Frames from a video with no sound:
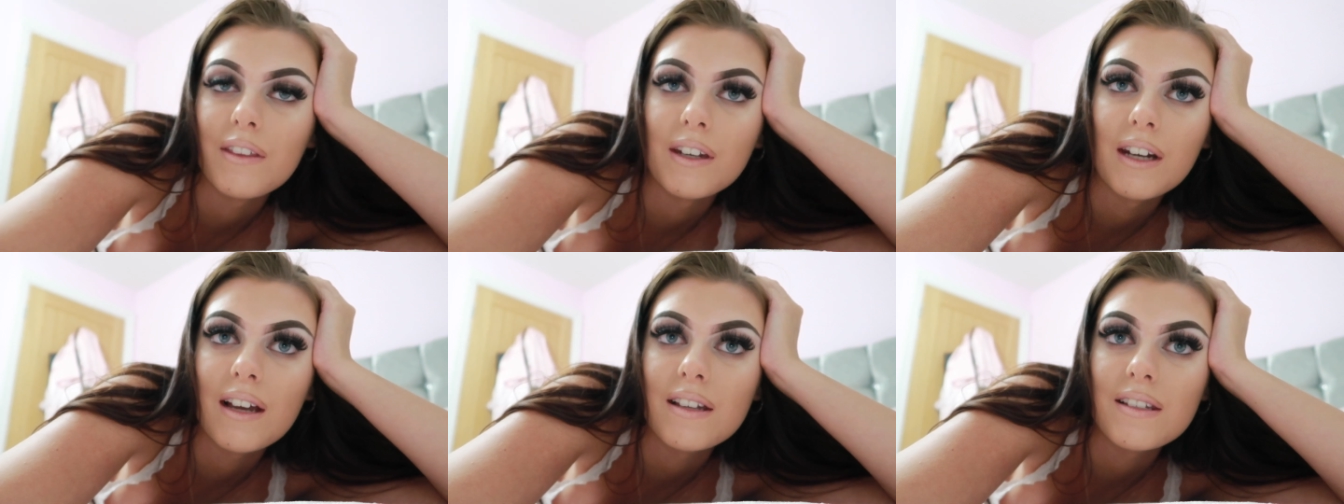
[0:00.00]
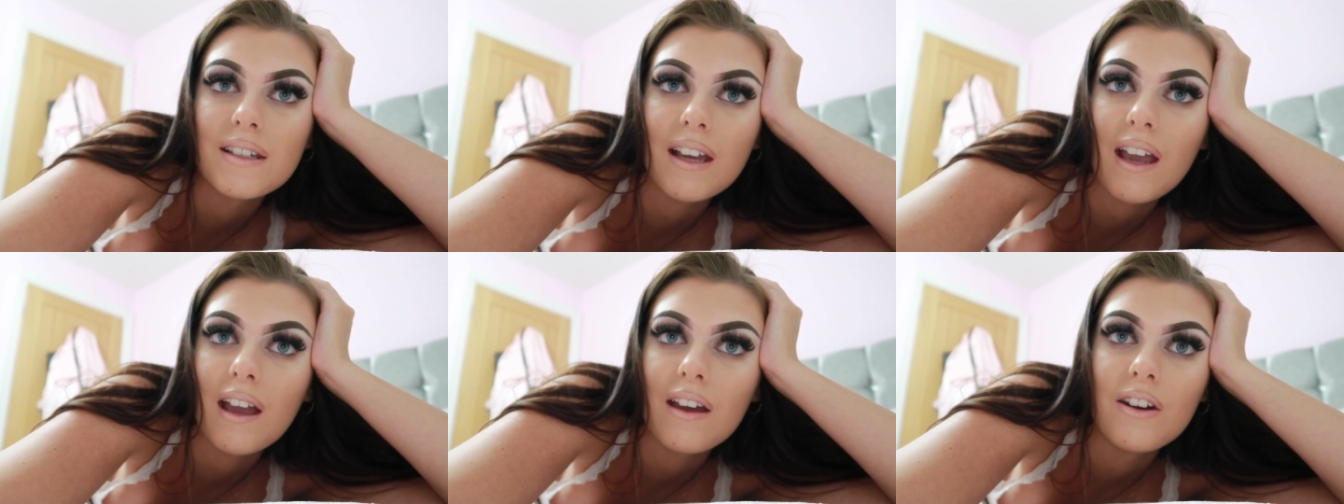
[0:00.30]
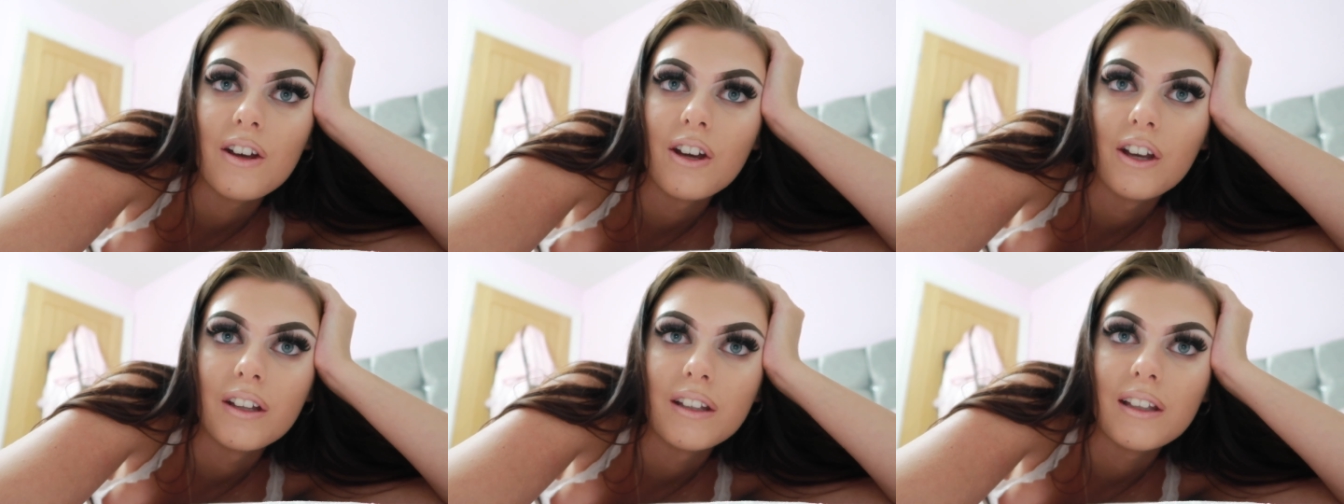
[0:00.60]
The nights are
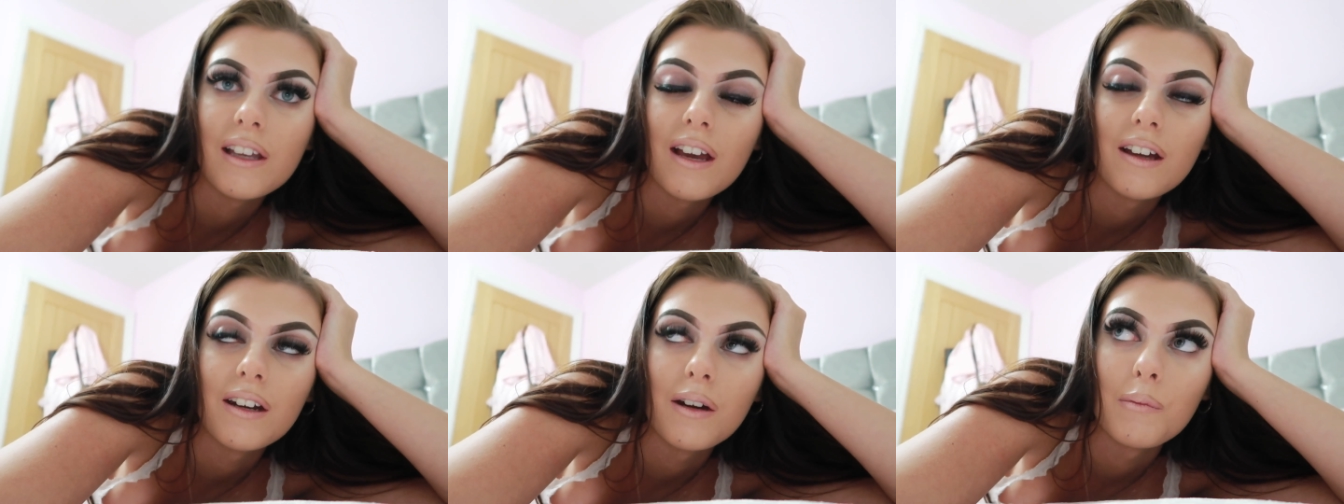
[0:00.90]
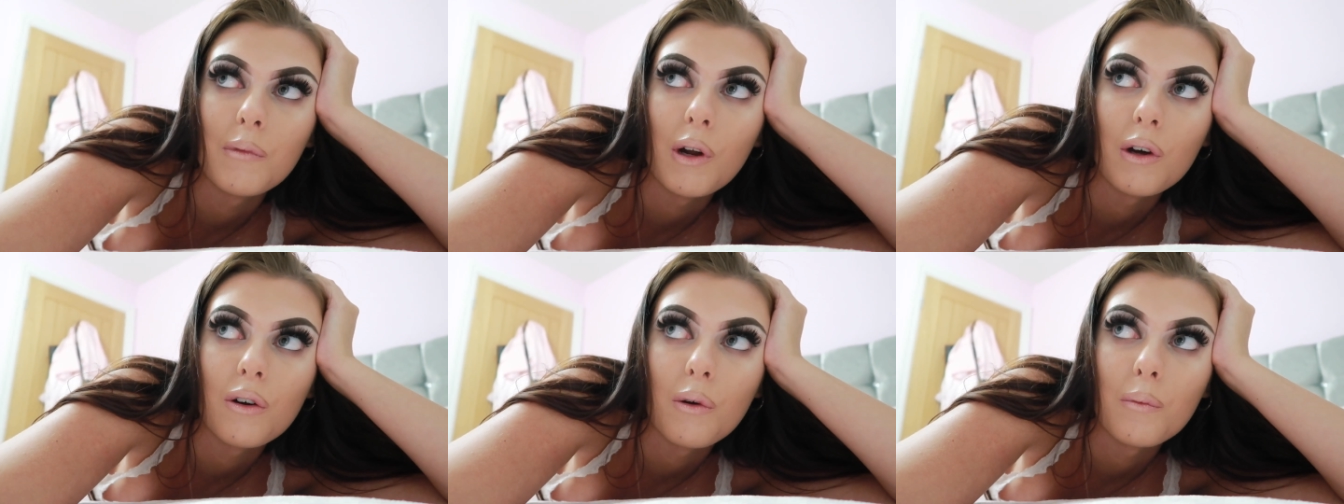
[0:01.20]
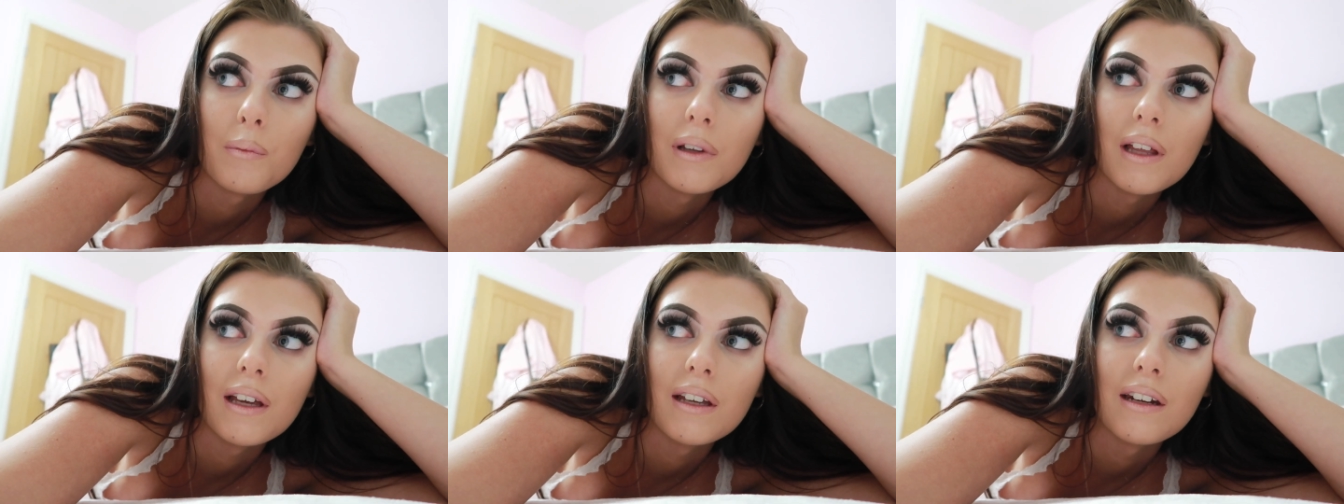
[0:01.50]
getting earlier, and I'm not
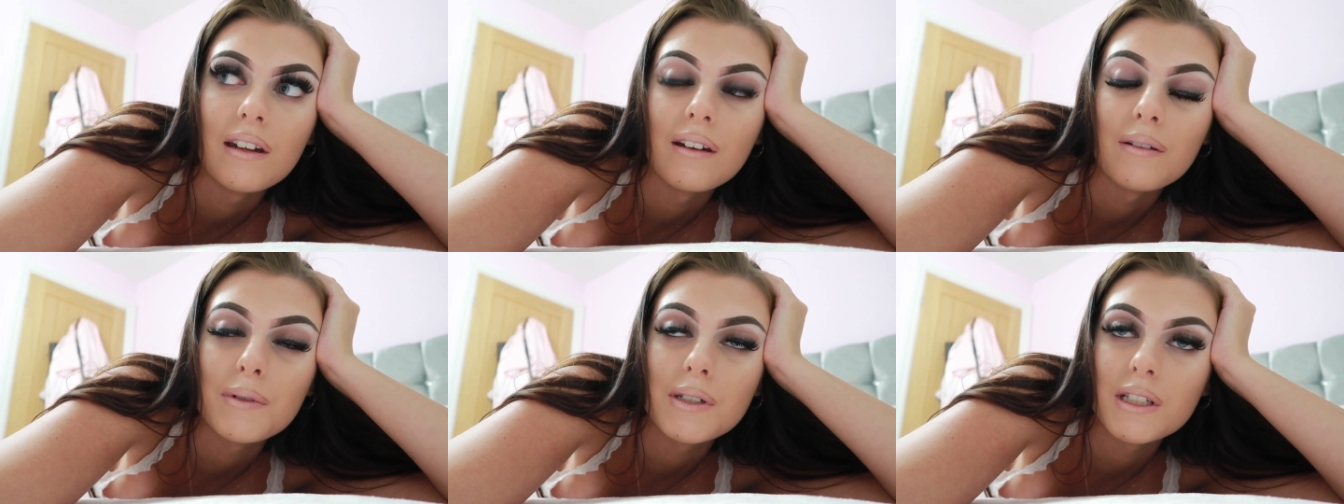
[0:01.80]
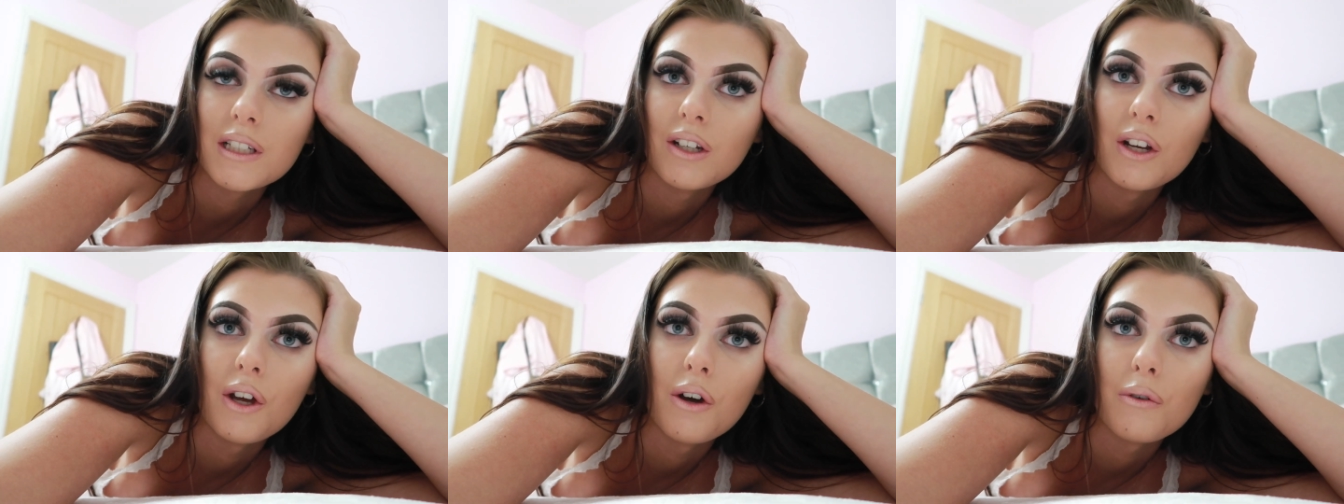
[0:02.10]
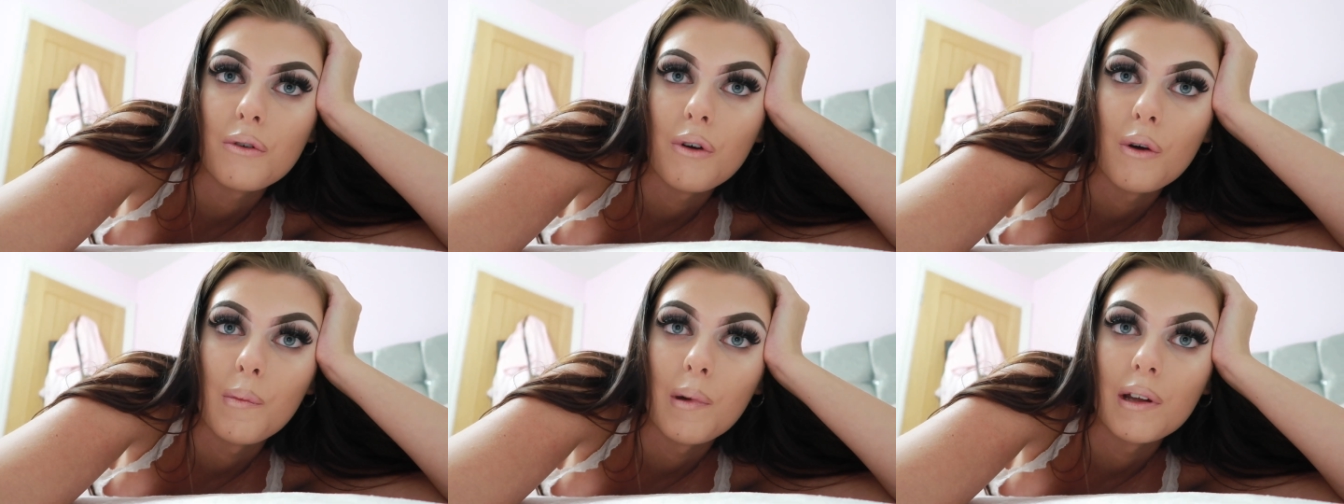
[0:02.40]
complaining because I know
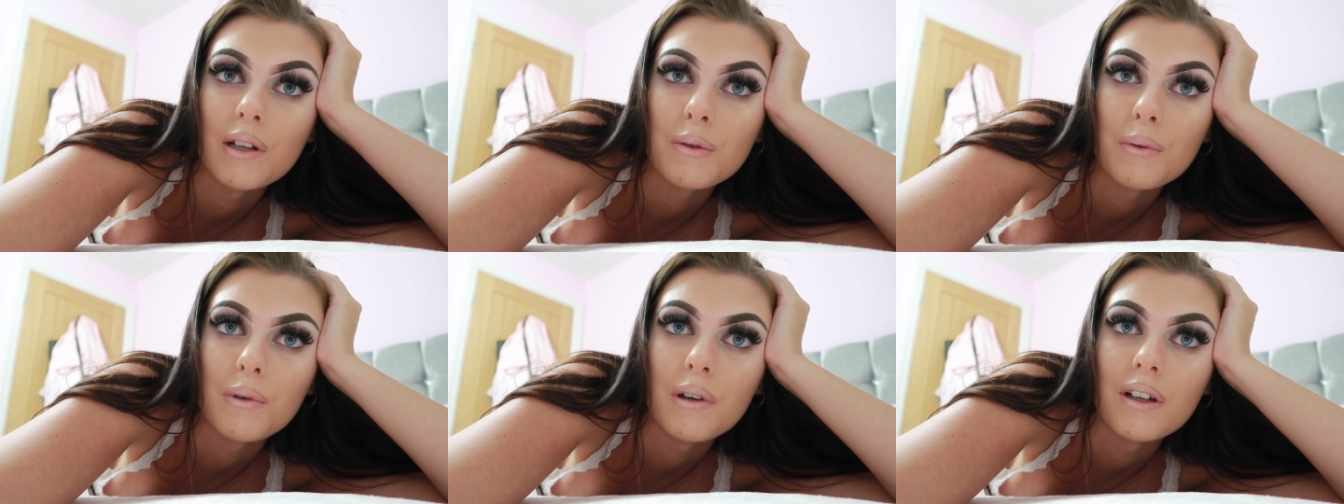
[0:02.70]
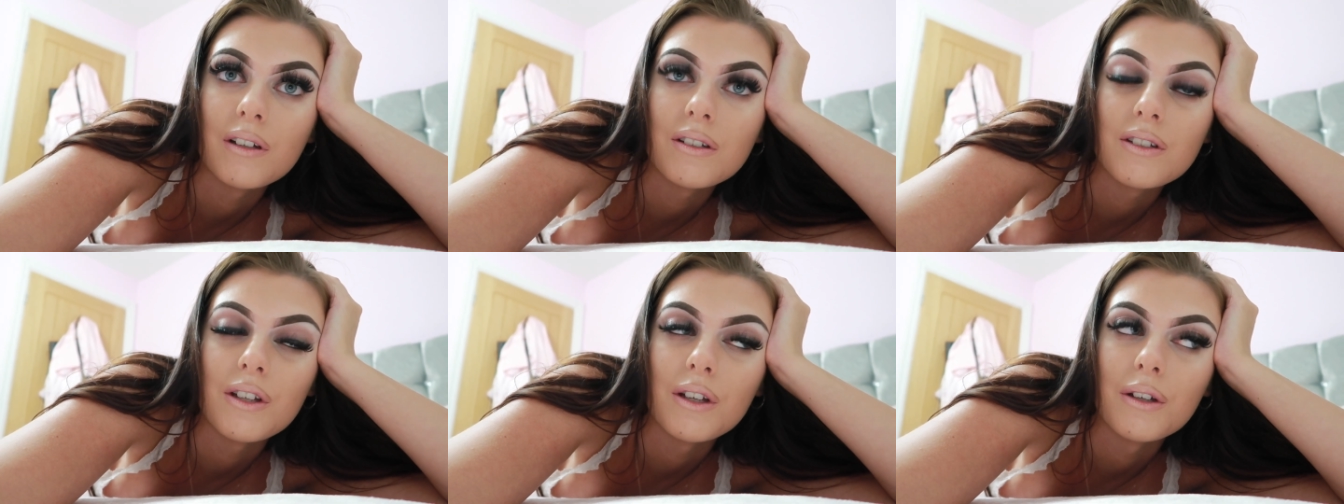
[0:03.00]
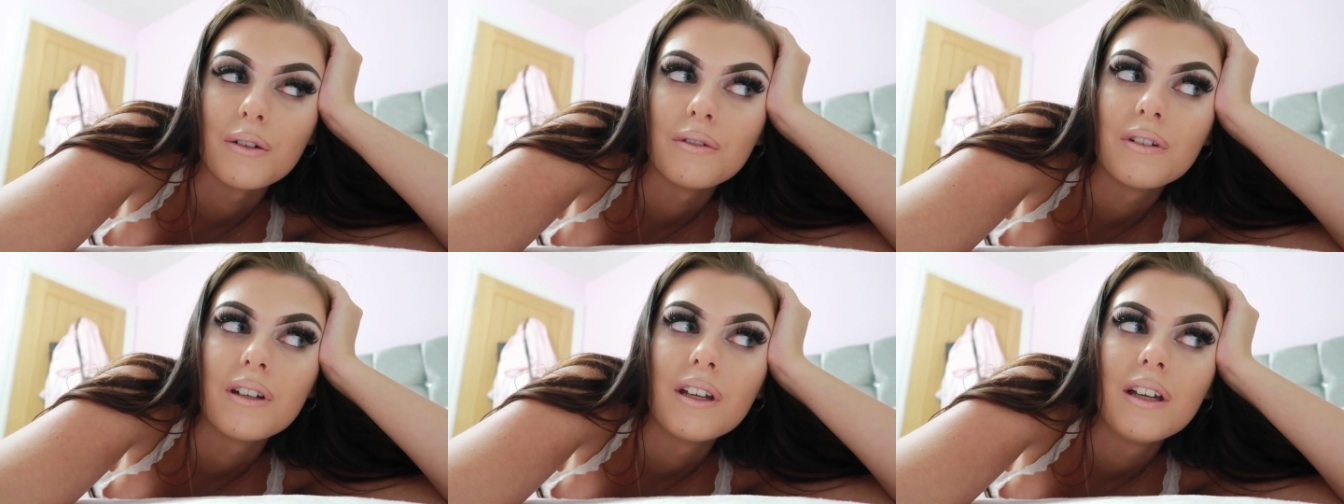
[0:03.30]
I'm going back to work
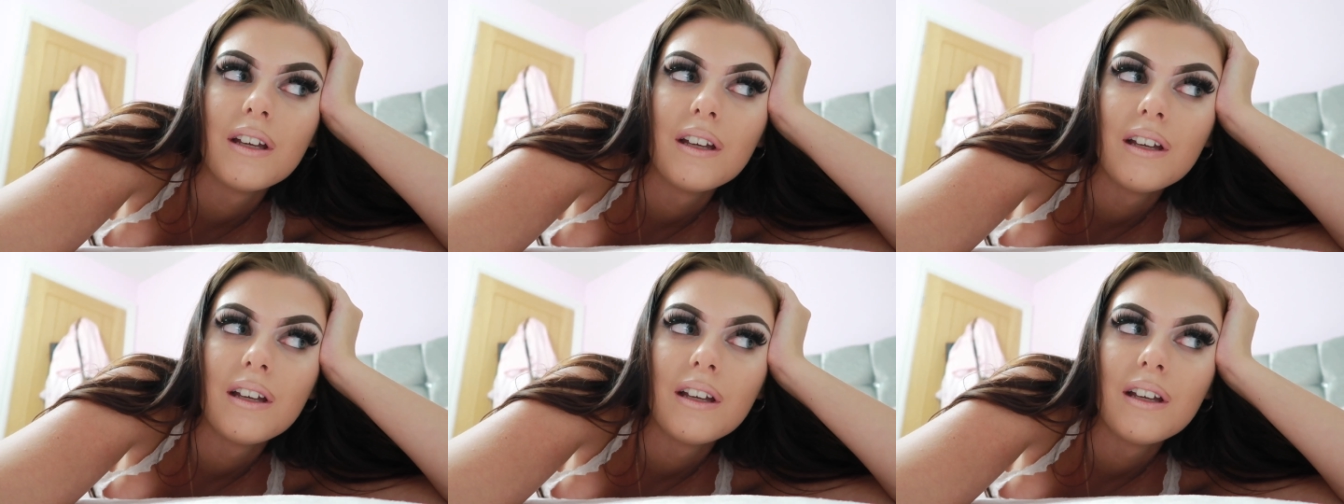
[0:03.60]
soon.